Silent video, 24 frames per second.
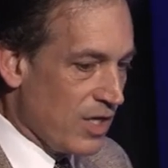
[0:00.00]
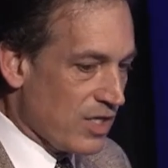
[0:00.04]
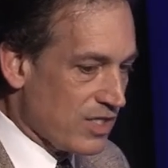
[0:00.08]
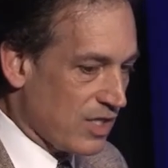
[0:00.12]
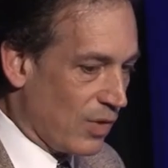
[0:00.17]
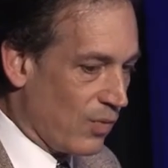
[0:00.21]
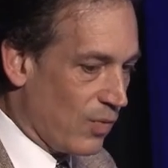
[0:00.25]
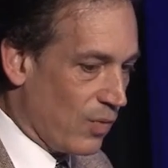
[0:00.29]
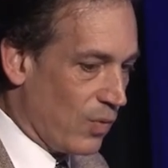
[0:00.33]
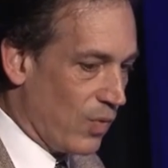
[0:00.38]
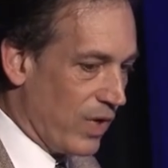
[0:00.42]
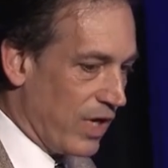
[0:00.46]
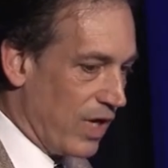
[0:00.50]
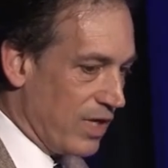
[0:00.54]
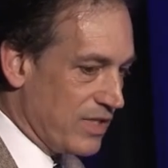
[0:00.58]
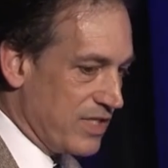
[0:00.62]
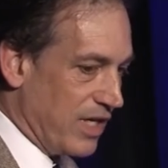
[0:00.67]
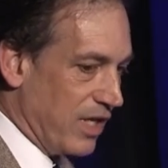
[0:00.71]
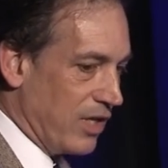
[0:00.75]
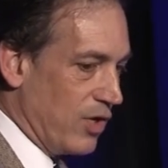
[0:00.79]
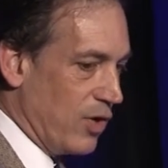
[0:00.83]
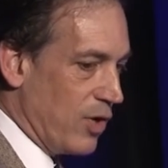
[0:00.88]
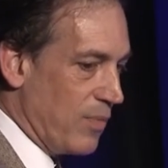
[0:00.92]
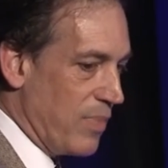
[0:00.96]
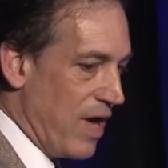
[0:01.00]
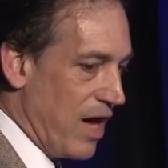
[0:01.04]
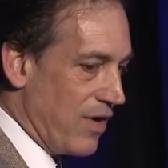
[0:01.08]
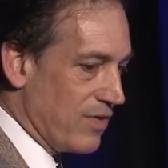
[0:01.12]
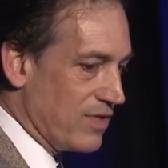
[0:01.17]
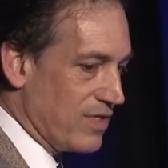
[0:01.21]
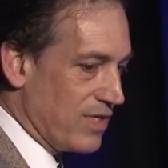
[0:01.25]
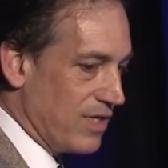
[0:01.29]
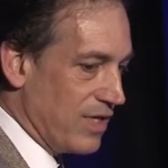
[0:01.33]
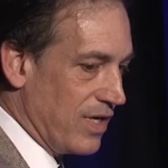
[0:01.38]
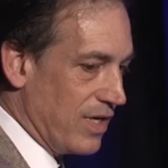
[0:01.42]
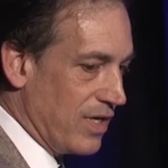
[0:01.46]
So what I'll tell you
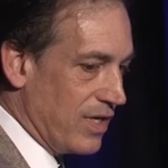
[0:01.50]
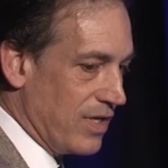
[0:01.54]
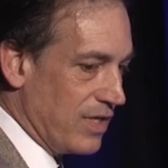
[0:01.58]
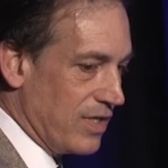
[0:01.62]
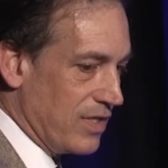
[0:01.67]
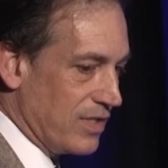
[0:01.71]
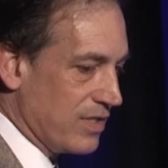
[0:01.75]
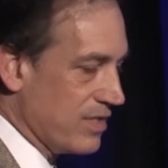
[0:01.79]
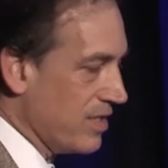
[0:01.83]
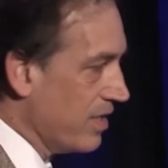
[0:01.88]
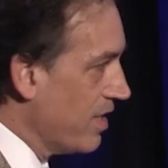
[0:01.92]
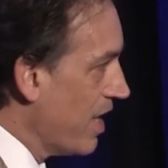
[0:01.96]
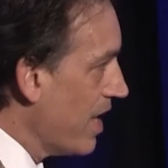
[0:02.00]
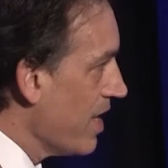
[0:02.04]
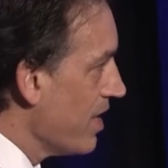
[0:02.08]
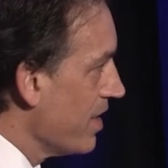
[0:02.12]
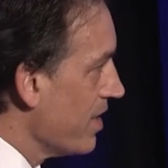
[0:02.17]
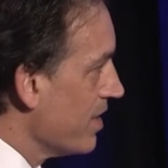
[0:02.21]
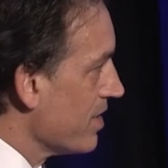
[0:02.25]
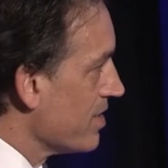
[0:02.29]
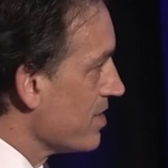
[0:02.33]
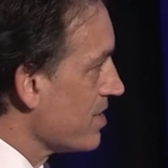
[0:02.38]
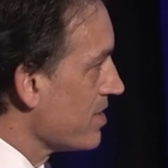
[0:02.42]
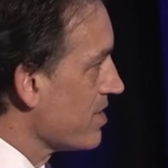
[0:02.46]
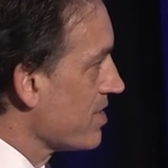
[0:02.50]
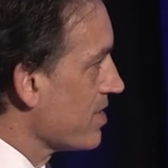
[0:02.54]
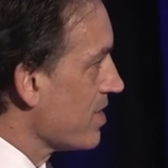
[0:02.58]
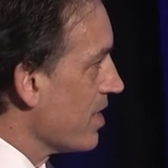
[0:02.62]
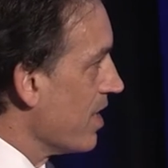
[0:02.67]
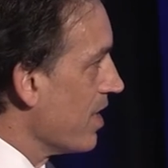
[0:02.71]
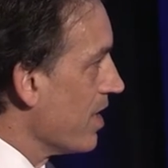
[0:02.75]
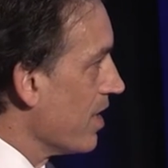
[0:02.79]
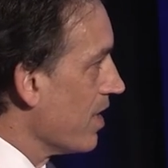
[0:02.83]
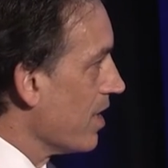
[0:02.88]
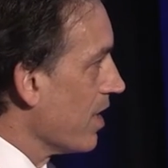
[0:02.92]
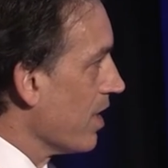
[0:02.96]
about uh, today is
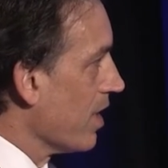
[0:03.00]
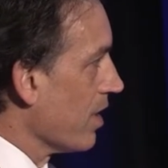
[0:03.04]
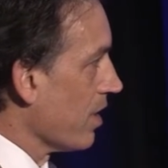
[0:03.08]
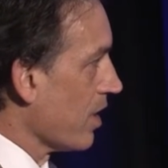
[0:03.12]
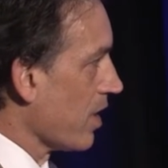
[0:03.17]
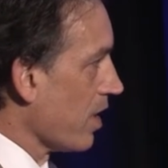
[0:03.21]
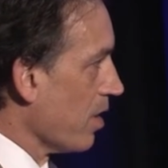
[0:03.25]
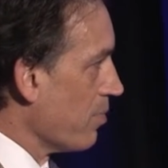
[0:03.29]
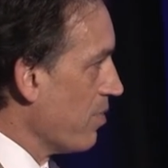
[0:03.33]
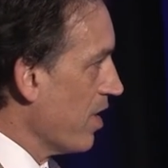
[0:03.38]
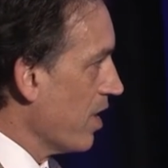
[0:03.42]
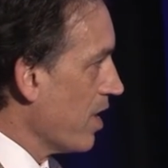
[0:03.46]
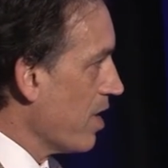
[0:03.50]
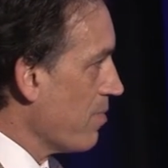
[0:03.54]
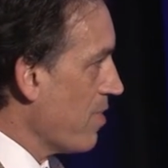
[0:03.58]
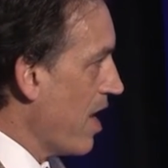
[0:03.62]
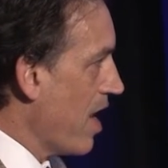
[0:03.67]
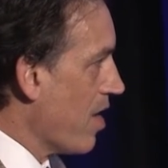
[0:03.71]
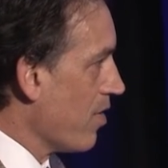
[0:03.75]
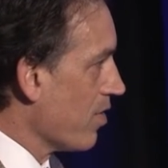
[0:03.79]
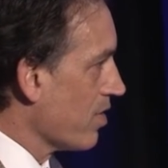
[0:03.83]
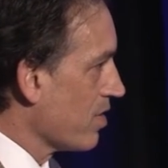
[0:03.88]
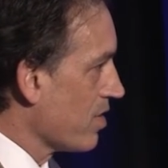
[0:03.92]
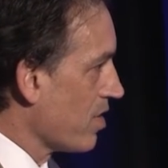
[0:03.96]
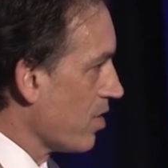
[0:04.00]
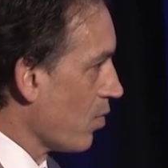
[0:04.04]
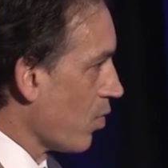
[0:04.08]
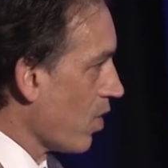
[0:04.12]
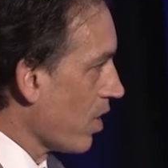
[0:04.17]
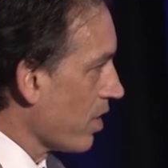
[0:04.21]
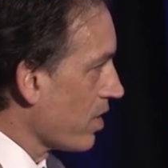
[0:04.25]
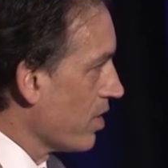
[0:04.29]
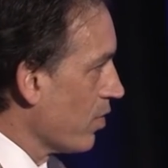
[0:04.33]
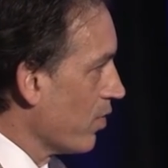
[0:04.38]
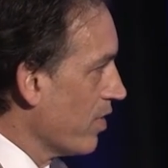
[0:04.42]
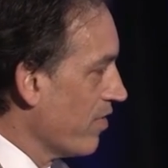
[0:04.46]
uh, a little bit about the
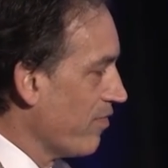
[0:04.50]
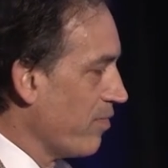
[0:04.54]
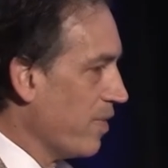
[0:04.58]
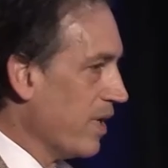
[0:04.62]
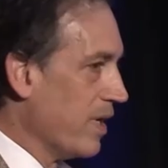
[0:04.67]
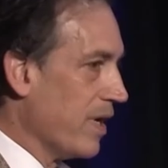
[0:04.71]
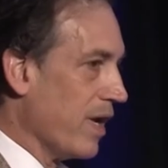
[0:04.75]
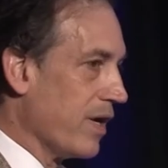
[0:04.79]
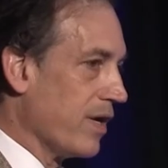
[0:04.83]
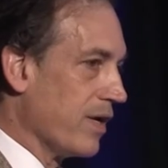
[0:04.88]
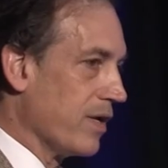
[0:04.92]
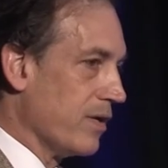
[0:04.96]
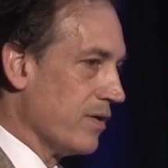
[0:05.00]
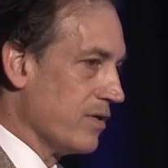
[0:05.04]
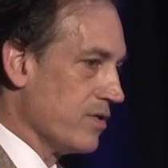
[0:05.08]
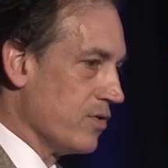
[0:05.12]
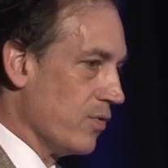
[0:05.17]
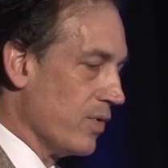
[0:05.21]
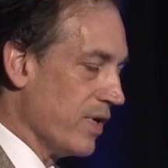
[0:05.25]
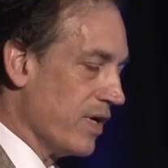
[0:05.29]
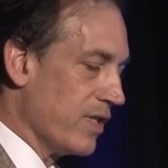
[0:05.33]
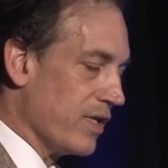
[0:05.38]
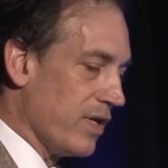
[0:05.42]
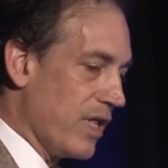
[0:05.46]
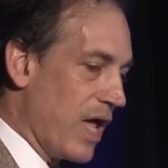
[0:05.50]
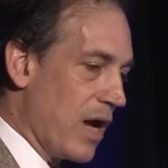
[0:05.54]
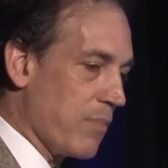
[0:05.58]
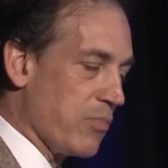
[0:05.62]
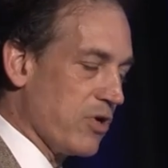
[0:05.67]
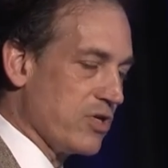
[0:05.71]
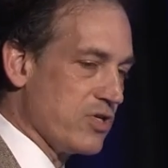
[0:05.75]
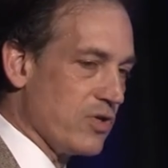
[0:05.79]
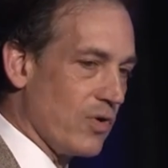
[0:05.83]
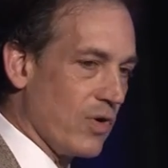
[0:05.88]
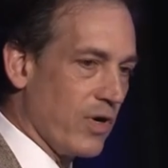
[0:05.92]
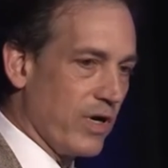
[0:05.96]
work that we've been done, doing in the
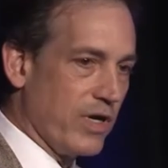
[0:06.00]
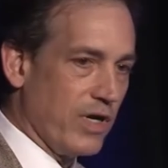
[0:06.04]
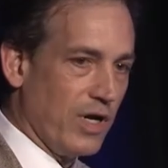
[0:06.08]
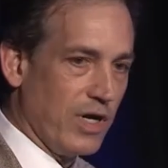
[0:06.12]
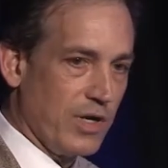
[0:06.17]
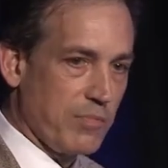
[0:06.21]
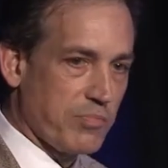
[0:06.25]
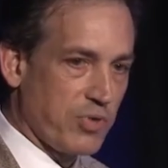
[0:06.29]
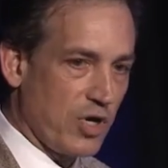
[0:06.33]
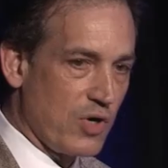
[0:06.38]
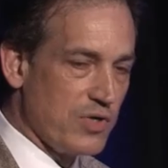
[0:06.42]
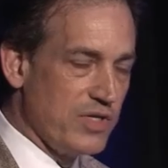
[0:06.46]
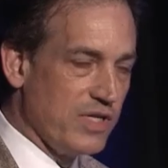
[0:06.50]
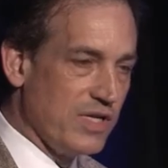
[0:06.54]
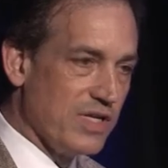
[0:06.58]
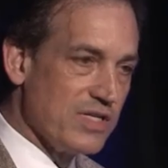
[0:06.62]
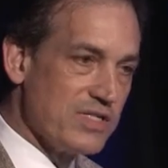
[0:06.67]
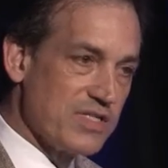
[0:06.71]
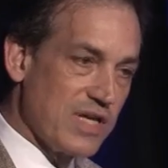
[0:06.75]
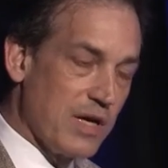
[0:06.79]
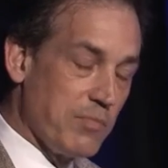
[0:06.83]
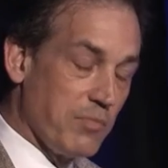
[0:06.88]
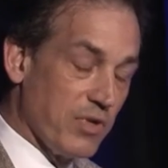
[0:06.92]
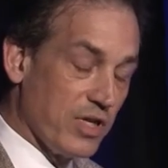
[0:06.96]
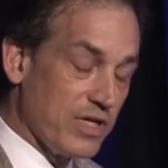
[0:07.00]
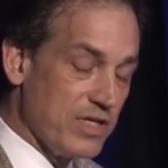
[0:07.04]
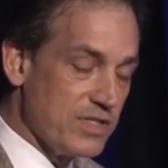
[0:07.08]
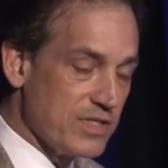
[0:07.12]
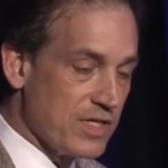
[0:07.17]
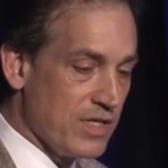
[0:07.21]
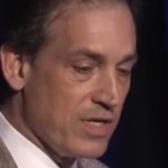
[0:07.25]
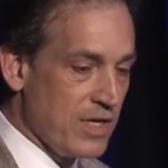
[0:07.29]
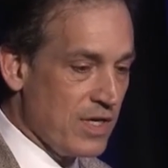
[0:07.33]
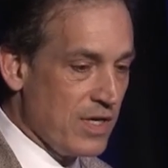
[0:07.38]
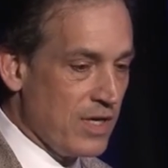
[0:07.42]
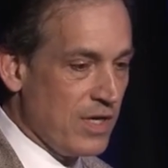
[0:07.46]
laboratory on protein
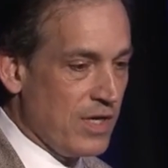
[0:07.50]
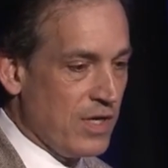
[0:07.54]
assemblies.